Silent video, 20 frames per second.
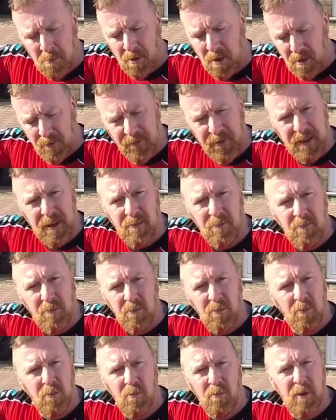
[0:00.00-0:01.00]
And I'm thinking,
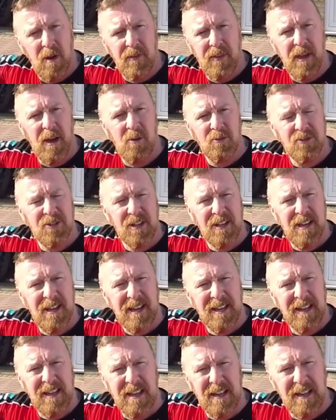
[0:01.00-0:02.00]
where the hell's the gear
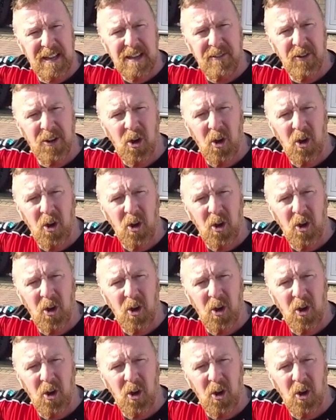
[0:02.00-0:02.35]
lever